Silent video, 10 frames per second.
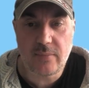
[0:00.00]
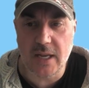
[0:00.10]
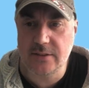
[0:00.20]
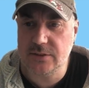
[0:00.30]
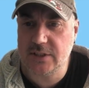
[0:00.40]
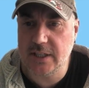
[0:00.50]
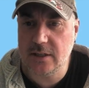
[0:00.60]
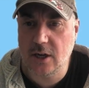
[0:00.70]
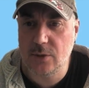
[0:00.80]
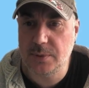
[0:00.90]
As you'll see,
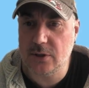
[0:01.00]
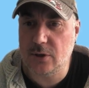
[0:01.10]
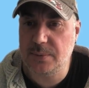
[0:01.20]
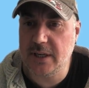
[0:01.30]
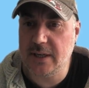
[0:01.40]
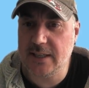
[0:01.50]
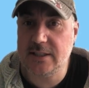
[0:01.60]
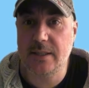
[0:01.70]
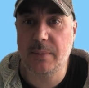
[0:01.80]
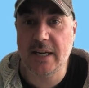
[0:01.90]
it'll open it up and it'll
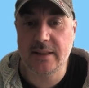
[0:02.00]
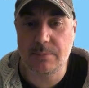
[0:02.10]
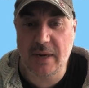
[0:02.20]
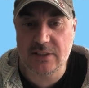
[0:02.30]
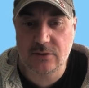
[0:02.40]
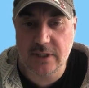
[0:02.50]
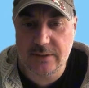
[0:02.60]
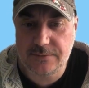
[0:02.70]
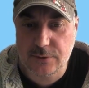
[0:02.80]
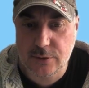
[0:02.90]
actually make the bas
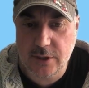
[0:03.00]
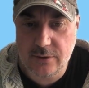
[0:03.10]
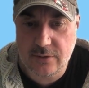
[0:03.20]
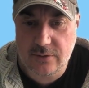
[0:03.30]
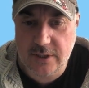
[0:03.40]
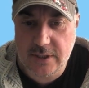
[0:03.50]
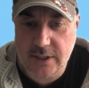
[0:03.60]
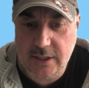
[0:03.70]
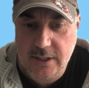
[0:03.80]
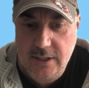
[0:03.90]
relief for you, the
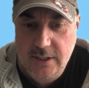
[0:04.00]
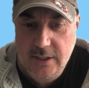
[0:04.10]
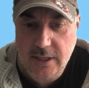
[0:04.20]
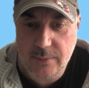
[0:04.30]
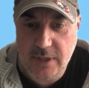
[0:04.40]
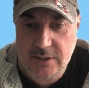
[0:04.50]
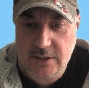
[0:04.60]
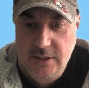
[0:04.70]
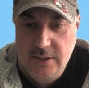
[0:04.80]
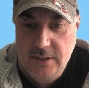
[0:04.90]
3D
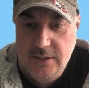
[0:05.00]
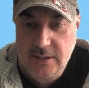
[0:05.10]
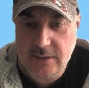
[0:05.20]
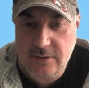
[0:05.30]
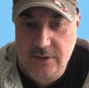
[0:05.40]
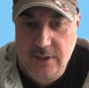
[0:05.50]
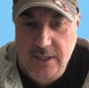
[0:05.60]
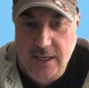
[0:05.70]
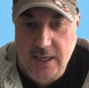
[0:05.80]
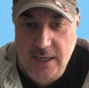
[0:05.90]
image. Now, if you look at
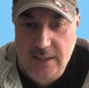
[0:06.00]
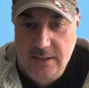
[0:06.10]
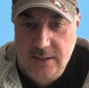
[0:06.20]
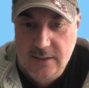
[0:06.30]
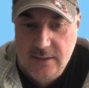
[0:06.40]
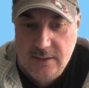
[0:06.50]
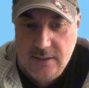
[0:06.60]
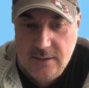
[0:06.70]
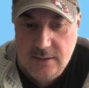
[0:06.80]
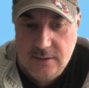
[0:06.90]
that,
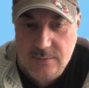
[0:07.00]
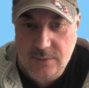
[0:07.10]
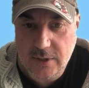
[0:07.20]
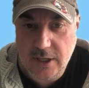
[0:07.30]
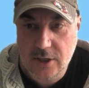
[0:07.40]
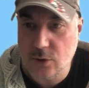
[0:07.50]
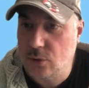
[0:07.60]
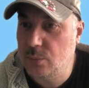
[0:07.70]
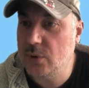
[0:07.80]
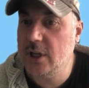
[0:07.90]
pretty
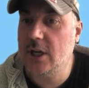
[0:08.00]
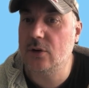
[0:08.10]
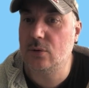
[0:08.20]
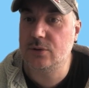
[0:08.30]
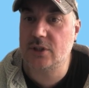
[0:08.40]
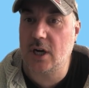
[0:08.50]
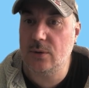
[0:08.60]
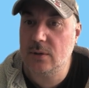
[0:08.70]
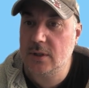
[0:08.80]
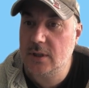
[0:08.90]
cool. But you can
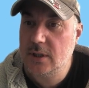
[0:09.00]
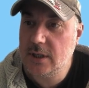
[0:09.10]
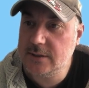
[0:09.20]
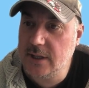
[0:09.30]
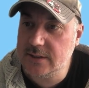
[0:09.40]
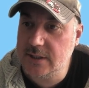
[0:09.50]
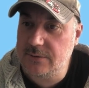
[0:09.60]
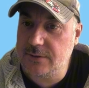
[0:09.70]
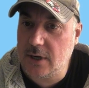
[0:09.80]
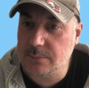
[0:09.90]
also, there's lots of
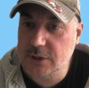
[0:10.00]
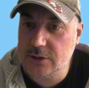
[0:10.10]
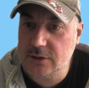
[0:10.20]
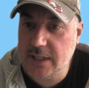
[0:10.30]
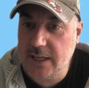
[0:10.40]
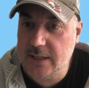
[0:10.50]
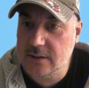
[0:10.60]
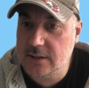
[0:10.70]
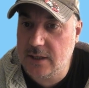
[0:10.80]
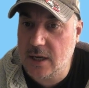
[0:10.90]
different options
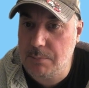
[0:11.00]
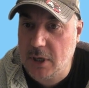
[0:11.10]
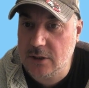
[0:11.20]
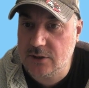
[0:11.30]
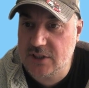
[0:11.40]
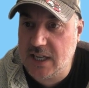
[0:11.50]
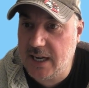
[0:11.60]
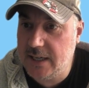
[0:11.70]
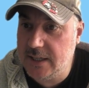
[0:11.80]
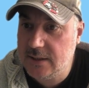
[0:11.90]
here. A model
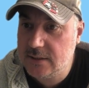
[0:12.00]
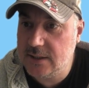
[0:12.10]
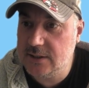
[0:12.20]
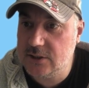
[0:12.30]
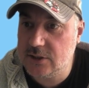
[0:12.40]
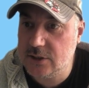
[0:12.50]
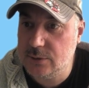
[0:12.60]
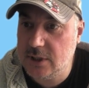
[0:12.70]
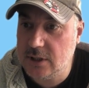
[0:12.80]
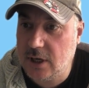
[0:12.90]
scaling, this is a
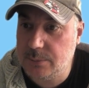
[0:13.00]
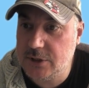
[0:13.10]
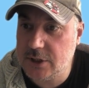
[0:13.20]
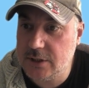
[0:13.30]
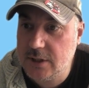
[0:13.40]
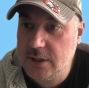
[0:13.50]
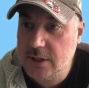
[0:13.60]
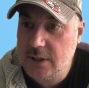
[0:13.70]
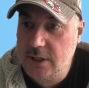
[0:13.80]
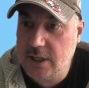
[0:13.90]
new little option.
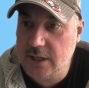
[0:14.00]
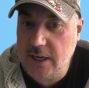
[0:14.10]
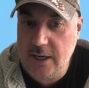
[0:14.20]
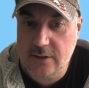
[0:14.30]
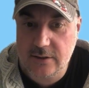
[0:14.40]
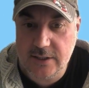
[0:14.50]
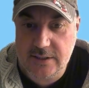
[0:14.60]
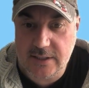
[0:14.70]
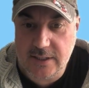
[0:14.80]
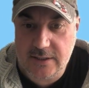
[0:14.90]
You can
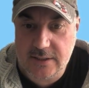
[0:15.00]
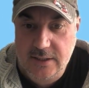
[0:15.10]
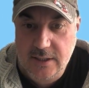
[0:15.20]
increase this